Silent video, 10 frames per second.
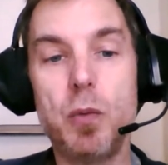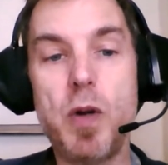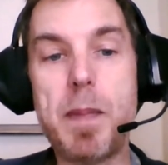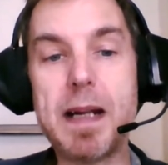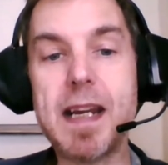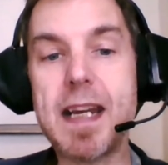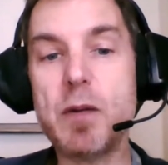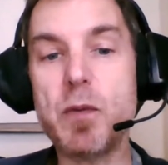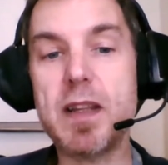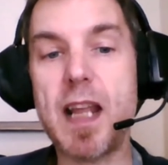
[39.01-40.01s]
We're back
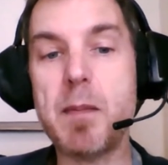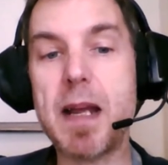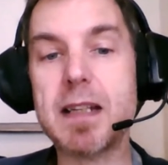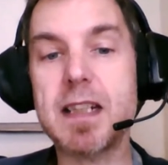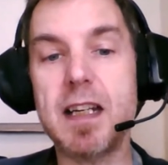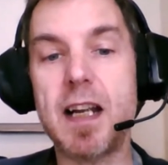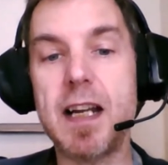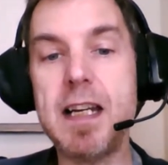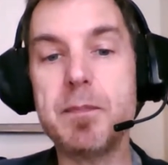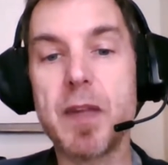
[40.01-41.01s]
again with Emad
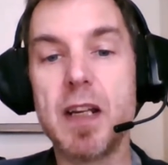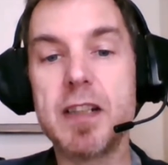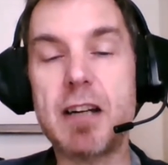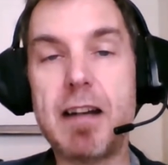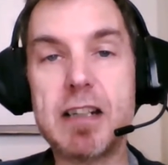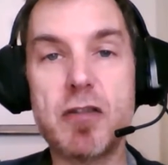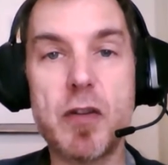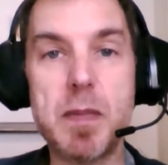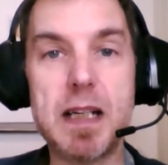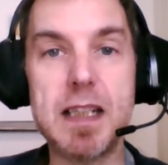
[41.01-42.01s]
Kiyaei, Director
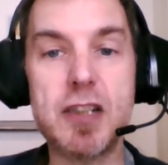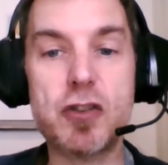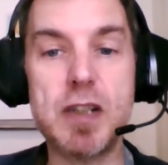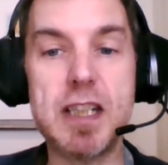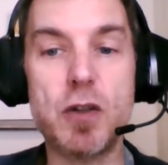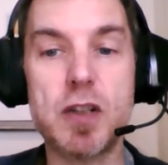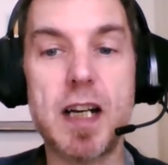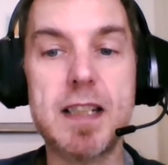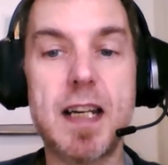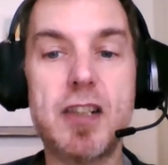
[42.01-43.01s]
of the Middle East Treaty
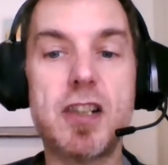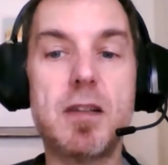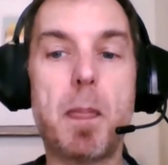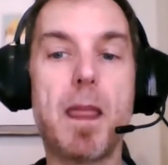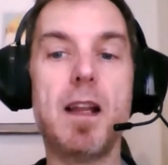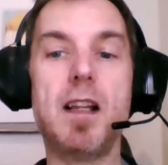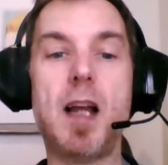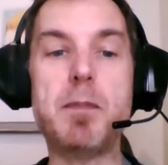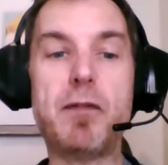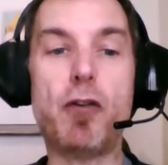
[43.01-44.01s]
Organization.
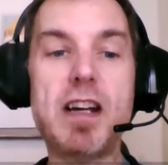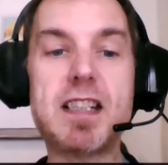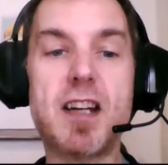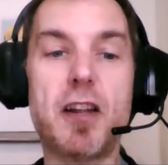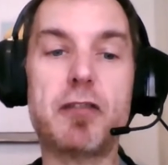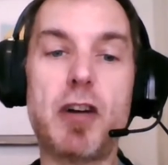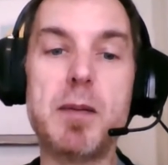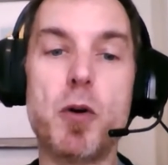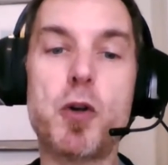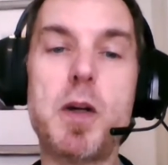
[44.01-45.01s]
And before I start
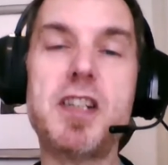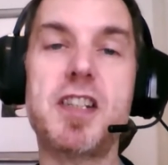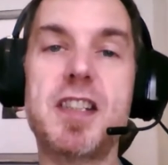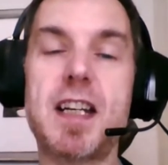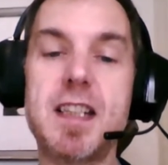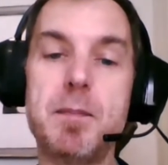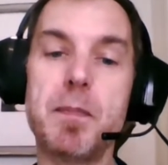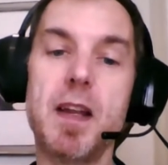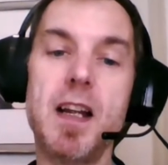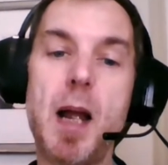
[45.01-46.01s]
throwing more questions at
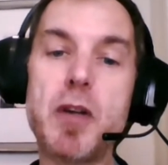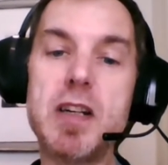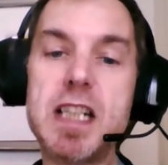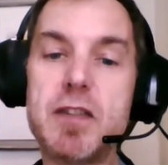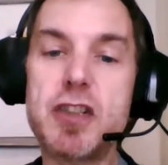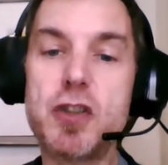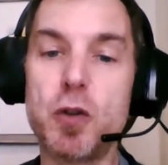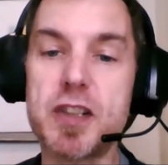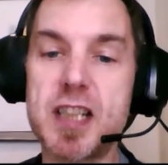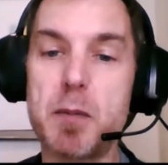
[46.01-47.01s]
him, I'm going to give a
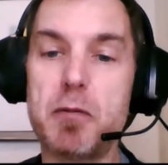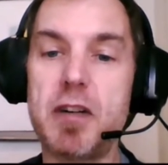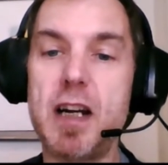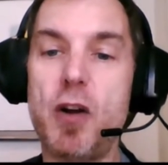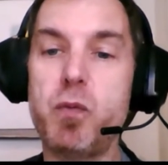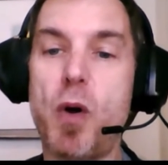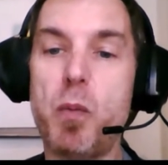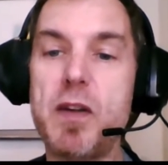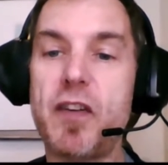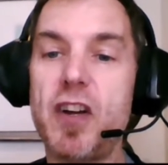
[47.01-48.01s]
short summary of
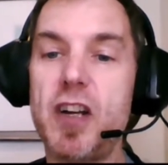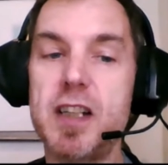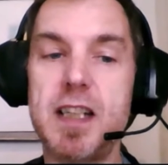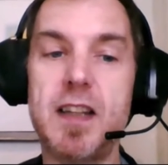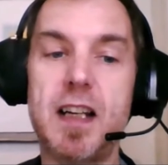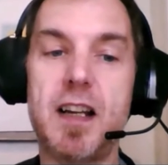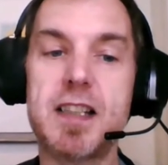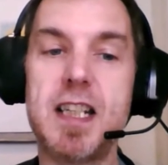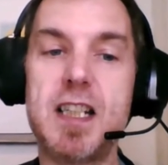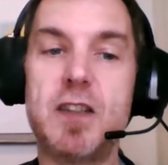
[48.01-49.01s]
what we've heard in the
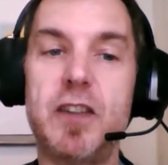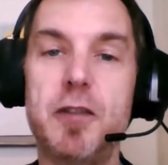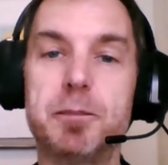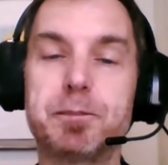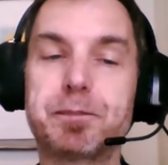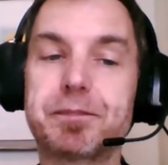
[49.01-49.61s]
last interview.